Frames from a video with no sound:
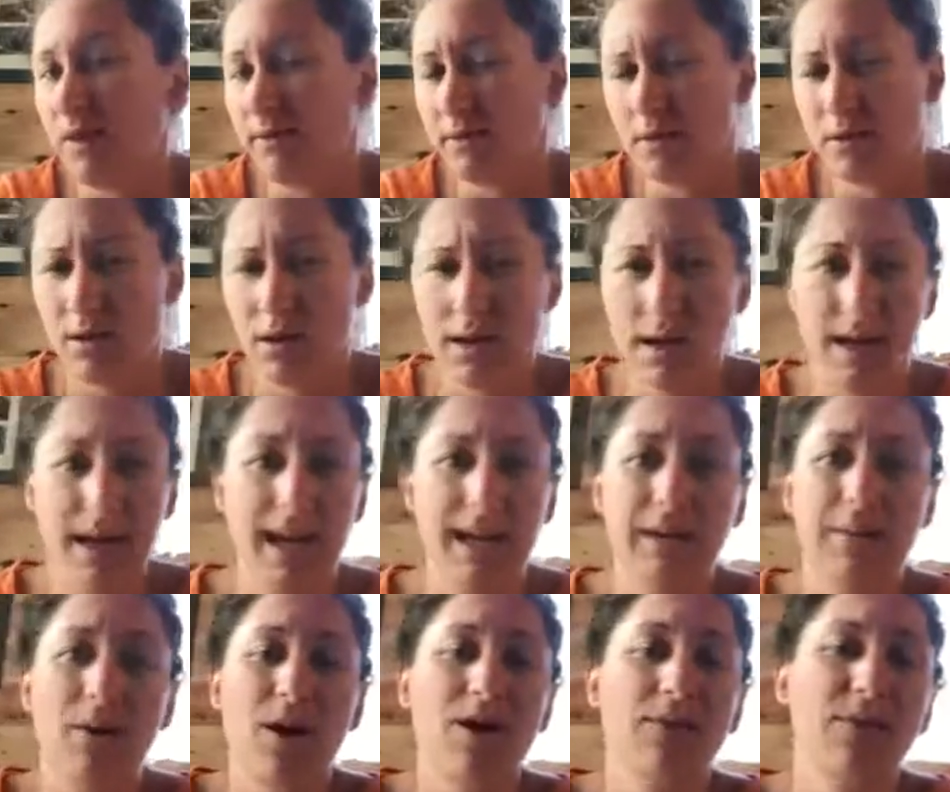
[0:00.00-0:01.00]
we even started
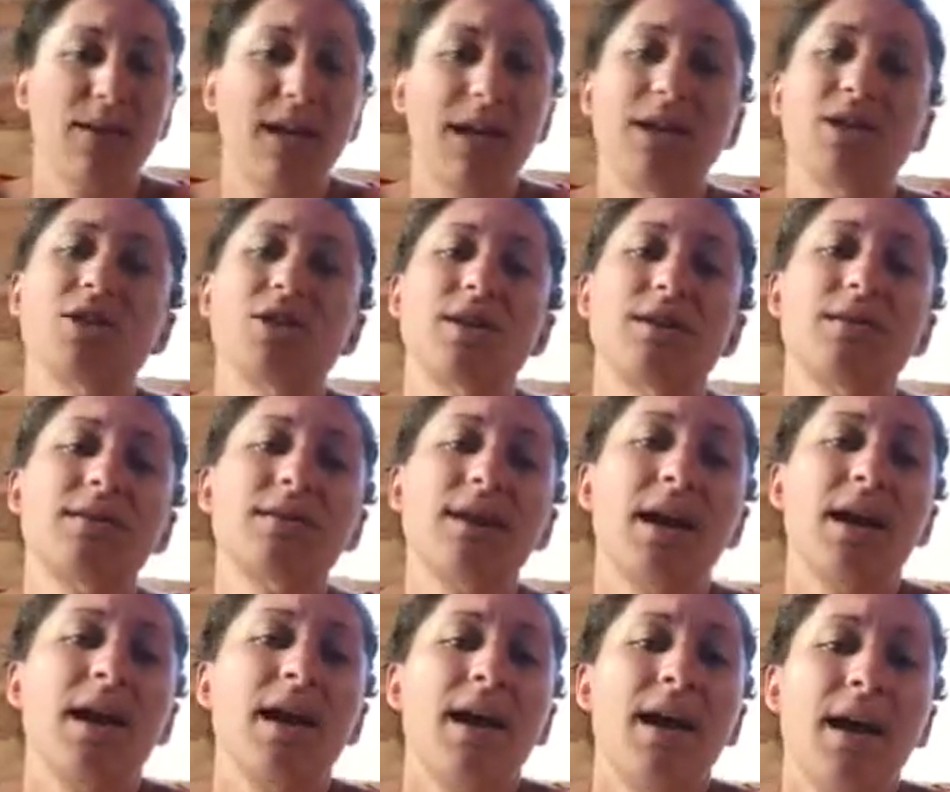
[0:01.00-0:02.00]
any modifications,
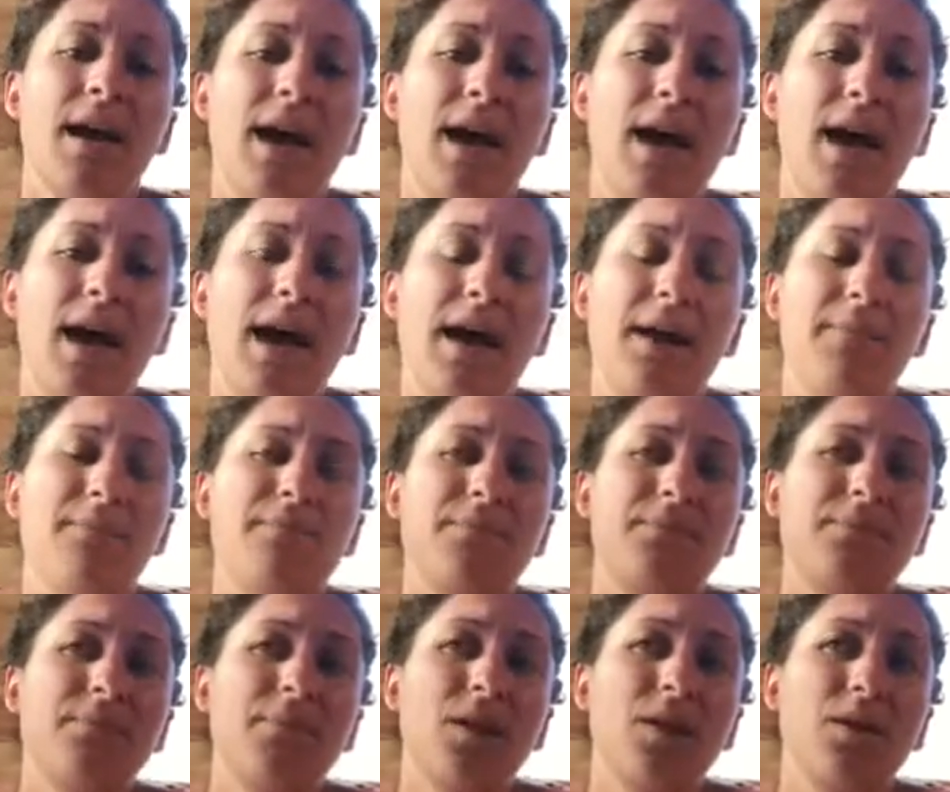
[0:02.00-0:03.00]

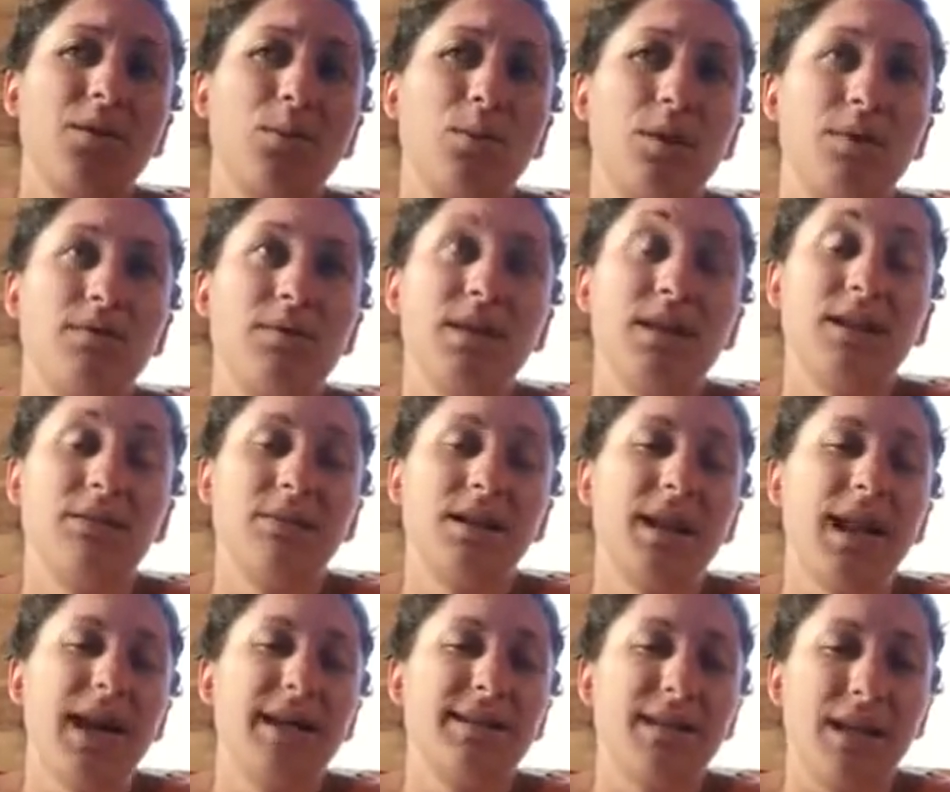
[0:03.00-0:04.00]
we're really
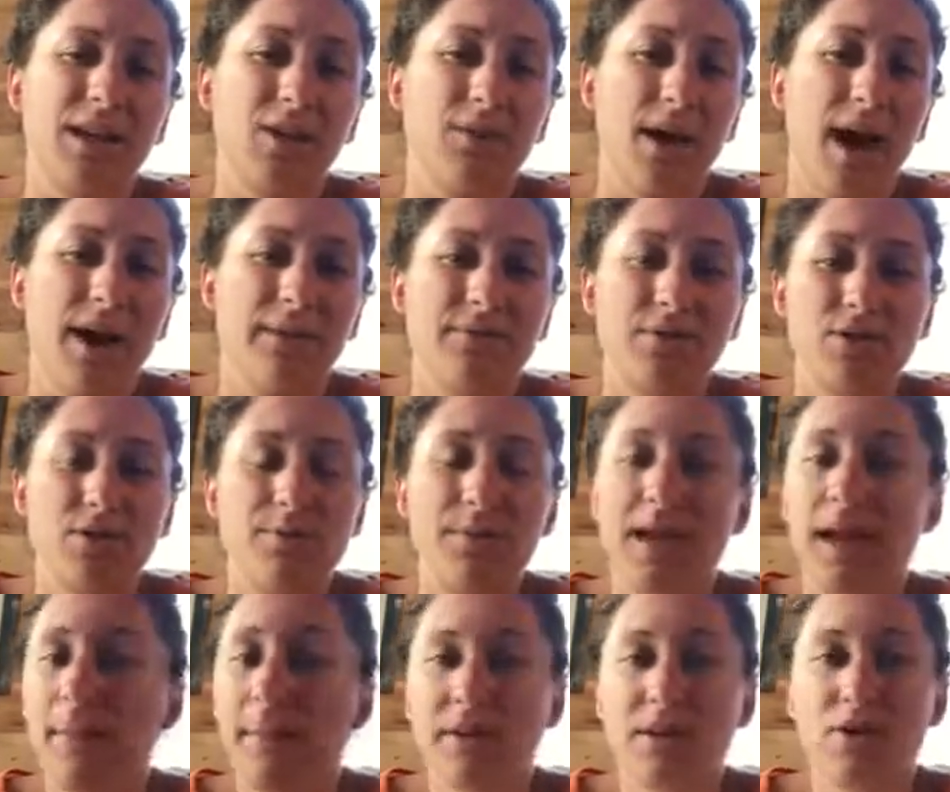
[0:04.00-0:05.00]
realizing you have to
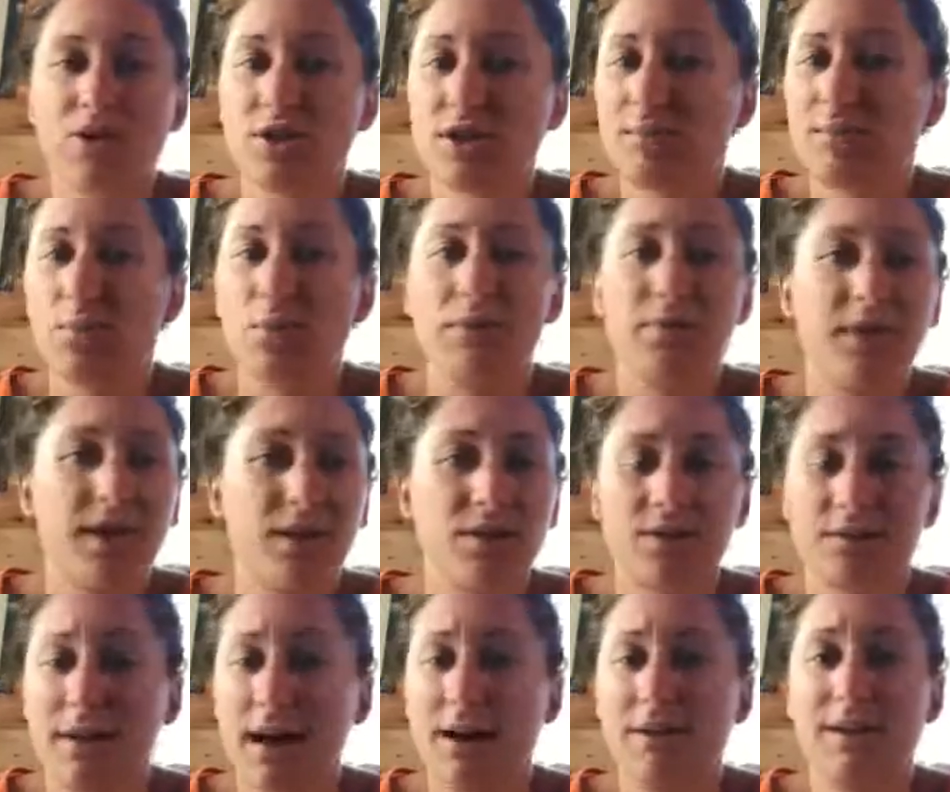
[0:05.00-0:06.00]
be able to just move
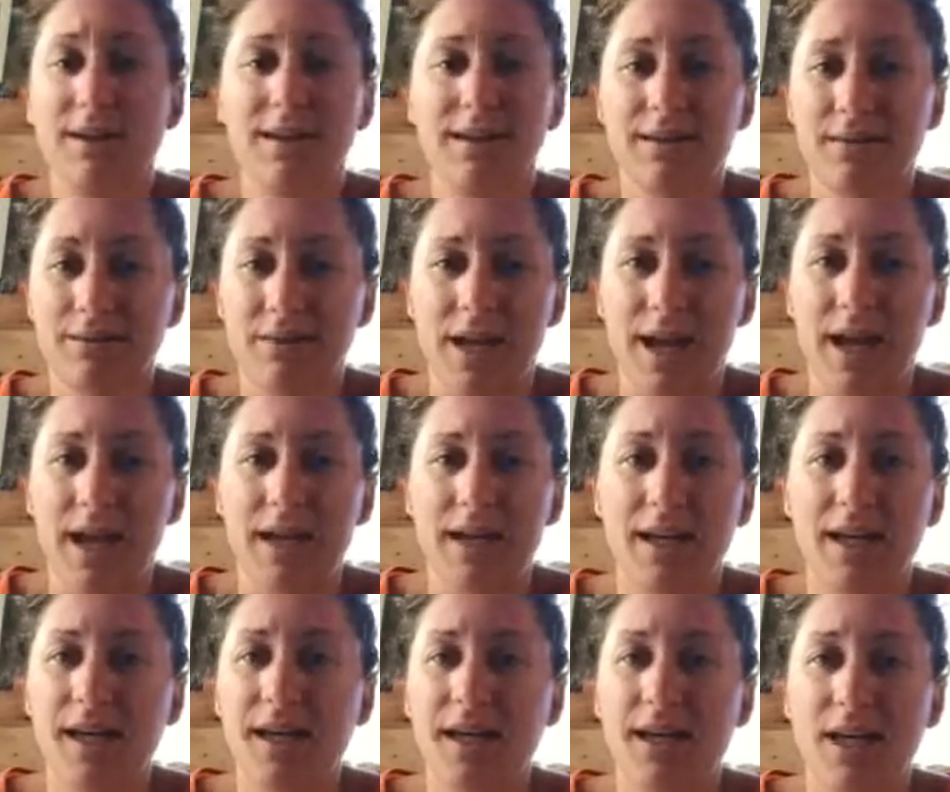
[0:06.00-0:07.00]
things around in the
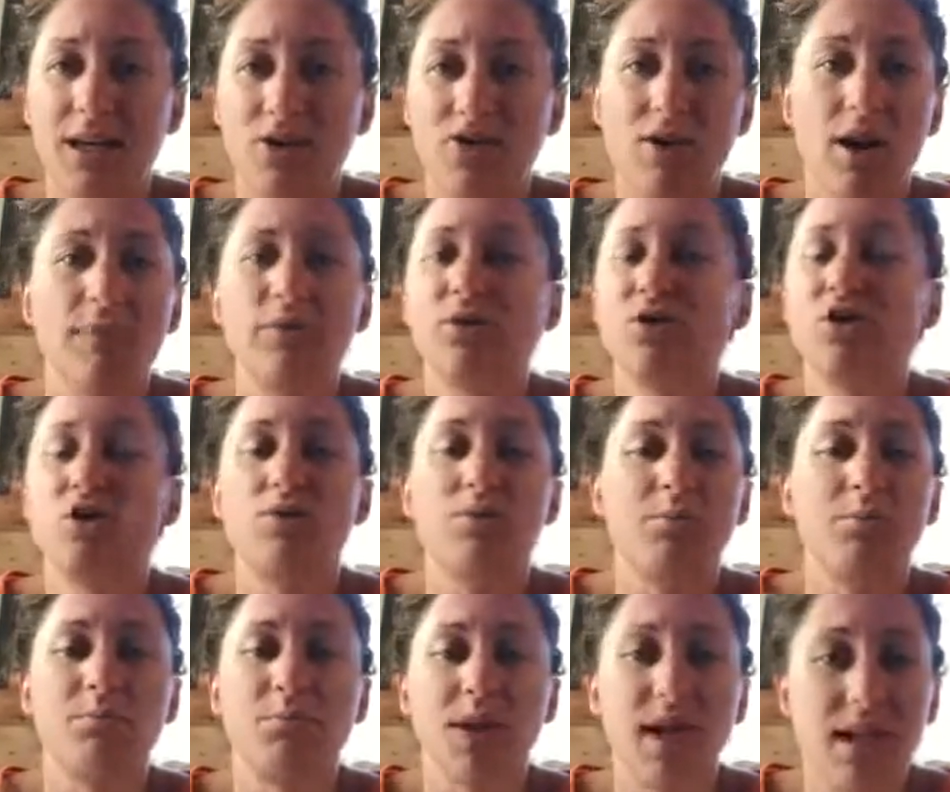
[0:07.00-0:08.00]
van and troubleshoot
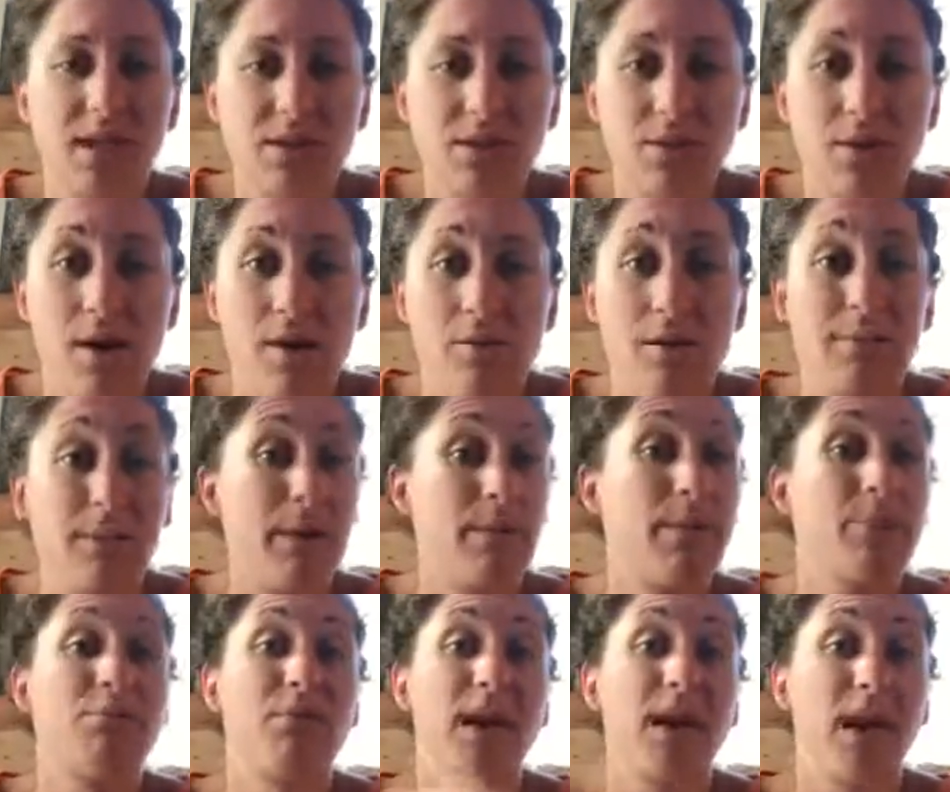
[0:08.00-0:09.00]
and brainstorm and
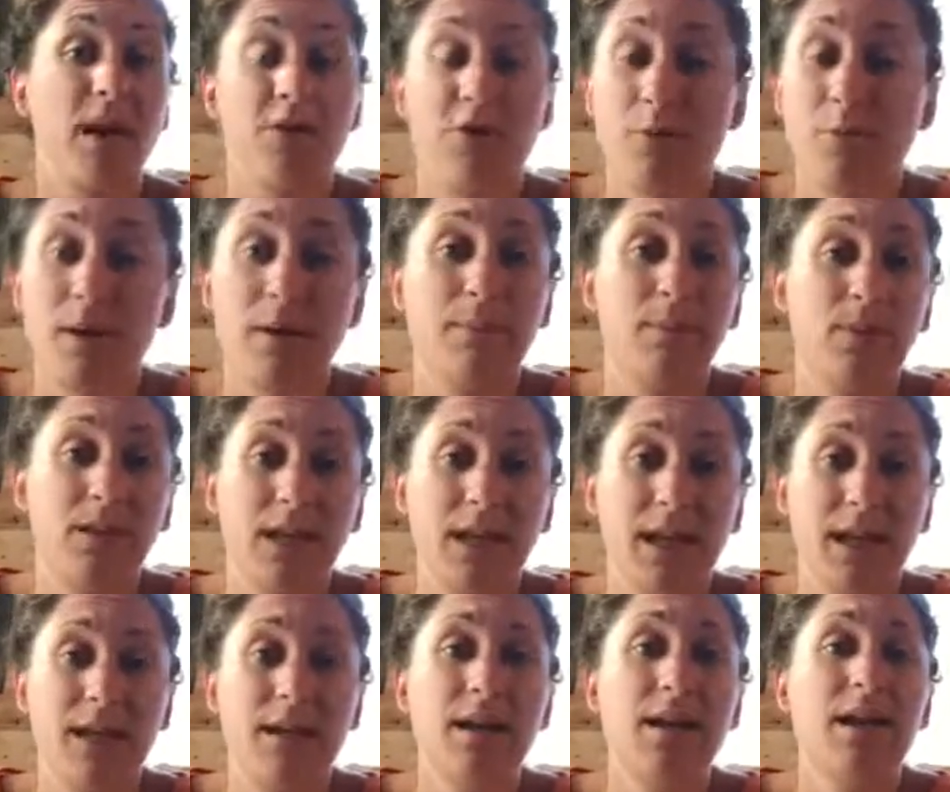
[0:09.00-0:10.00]
maybe bring other people
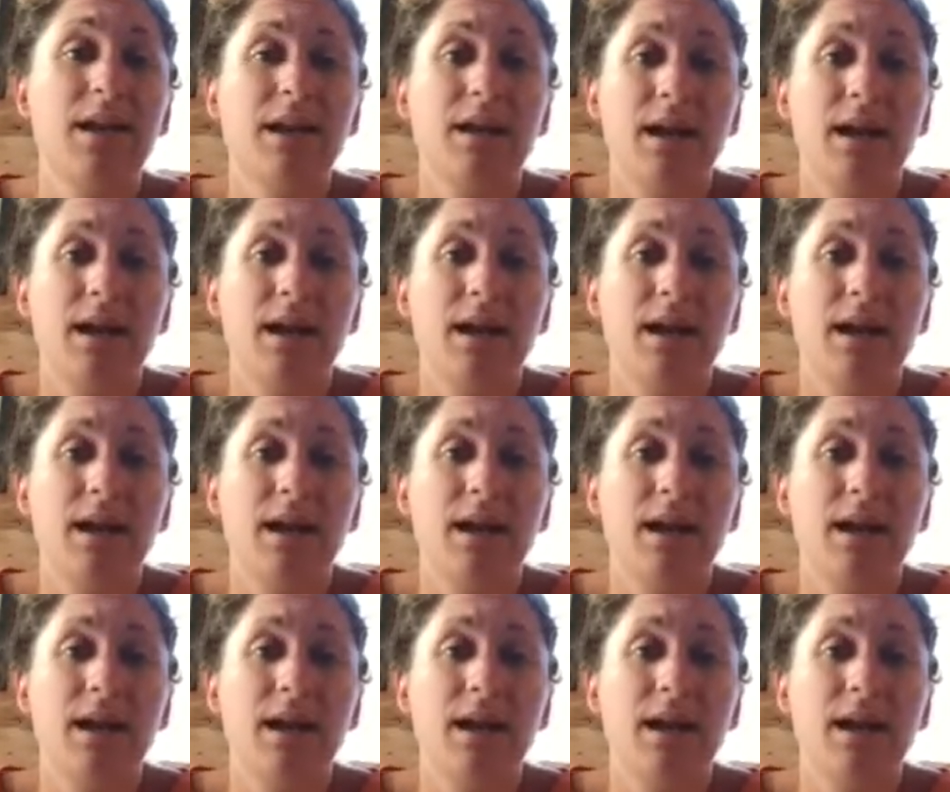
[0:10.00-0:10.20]
in.